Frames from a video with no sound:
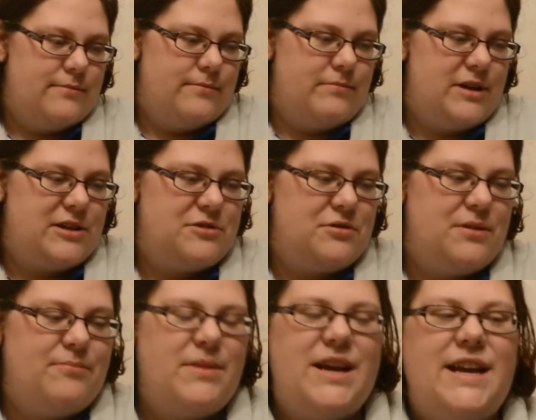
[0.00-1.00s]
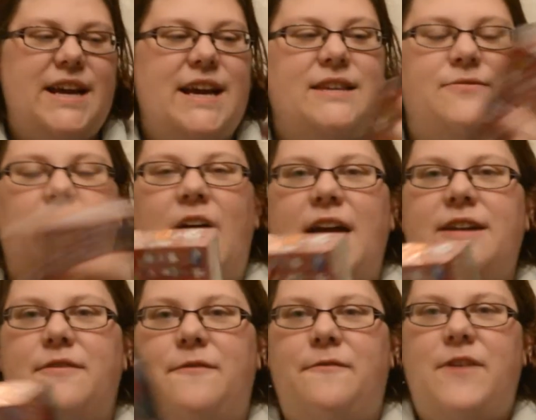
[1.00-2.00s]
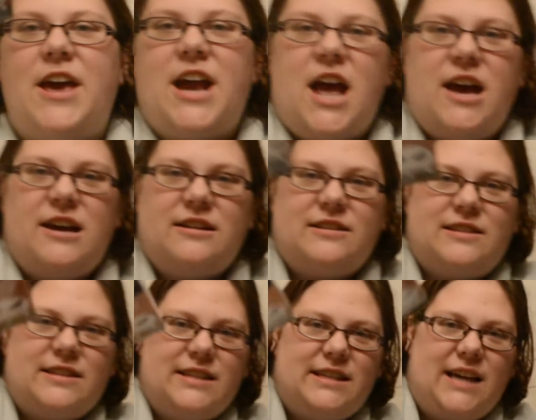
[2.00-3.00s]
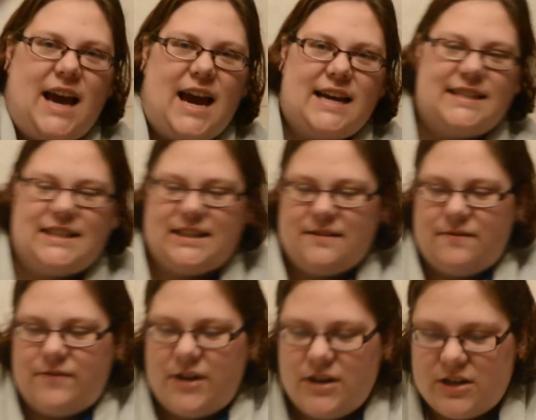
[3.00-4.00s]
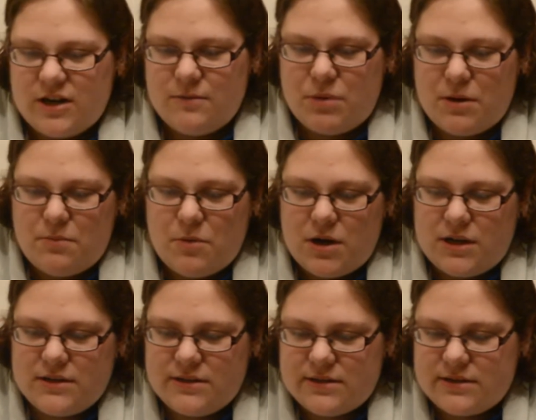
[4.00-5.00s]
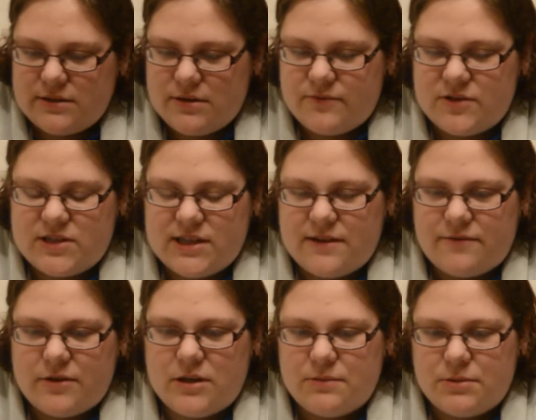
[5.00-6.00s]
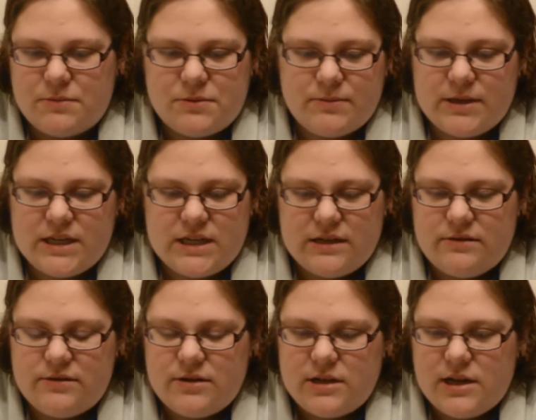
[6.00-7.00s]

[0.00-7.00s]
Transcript: Mystery Minis vinyl figures. Yes. Funko Pop ones. Obviously they're Funko Pops, man.